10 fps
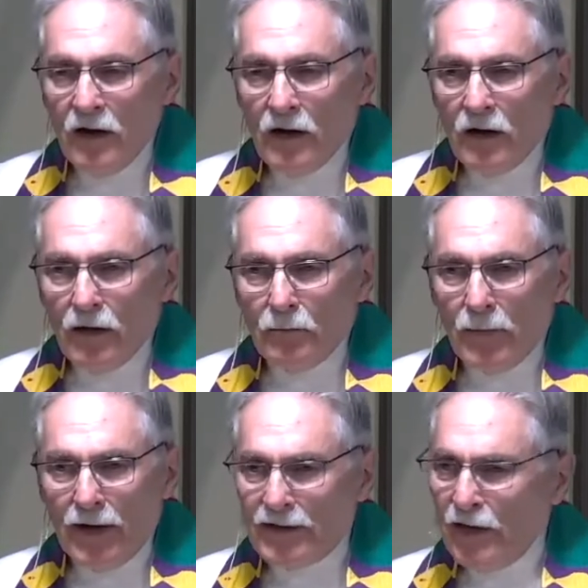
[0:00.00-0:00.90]
Um,
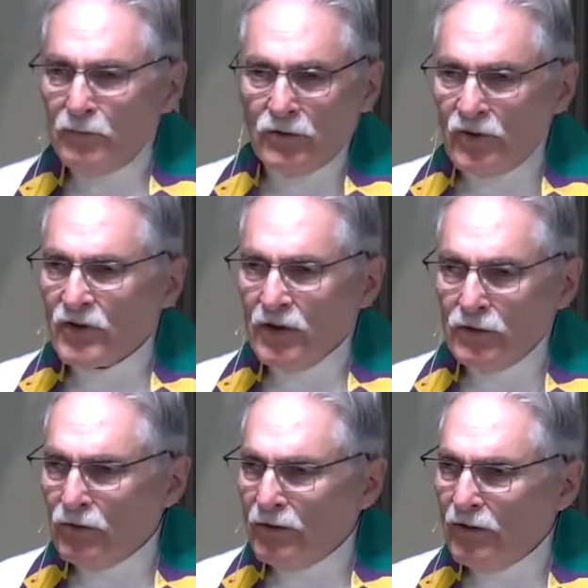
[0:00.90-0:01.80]
I came to this
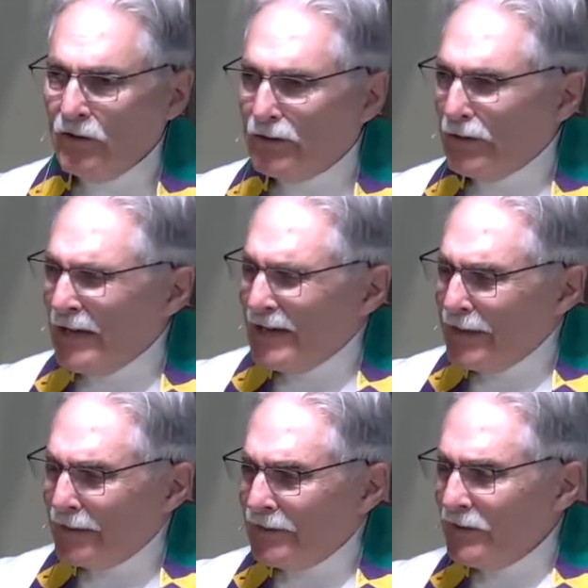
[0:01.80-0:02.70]
country in
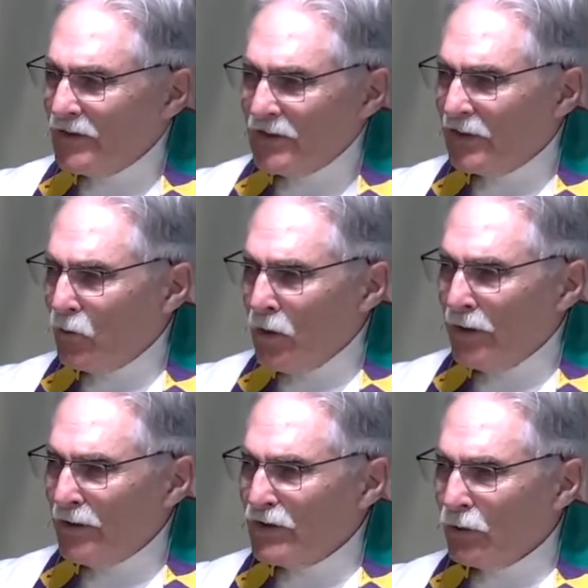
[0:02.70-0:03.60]

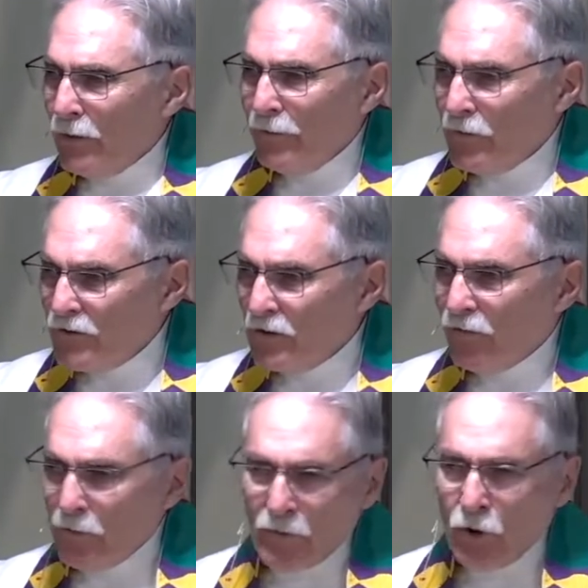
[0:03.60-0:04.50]
1961 as a refugee
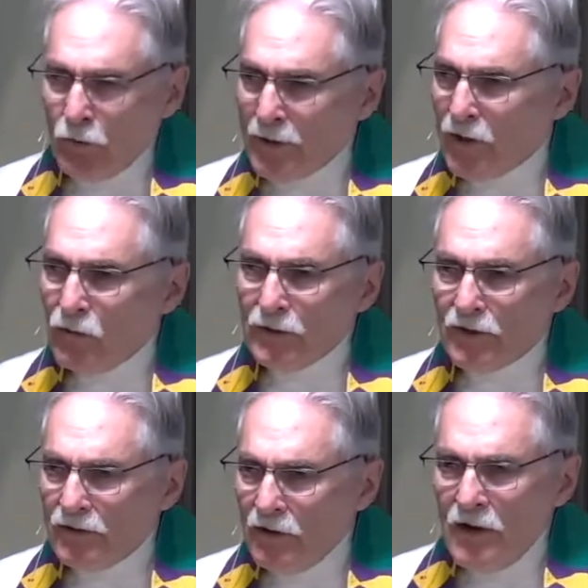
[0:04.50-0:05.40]
from Cuba, and I want to
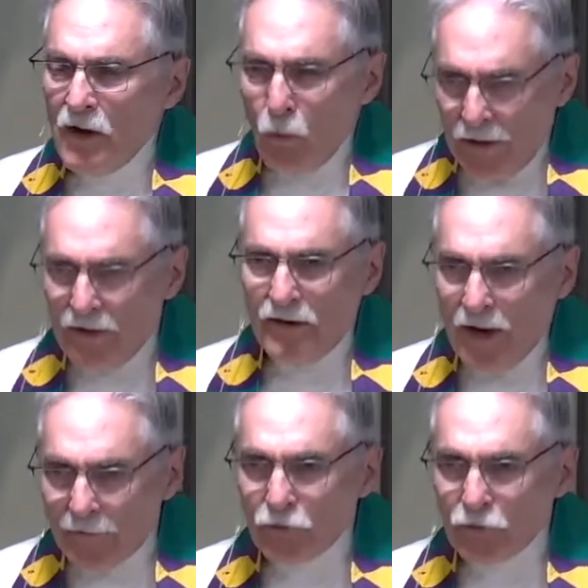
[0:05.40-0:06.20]
tell you, we didn't have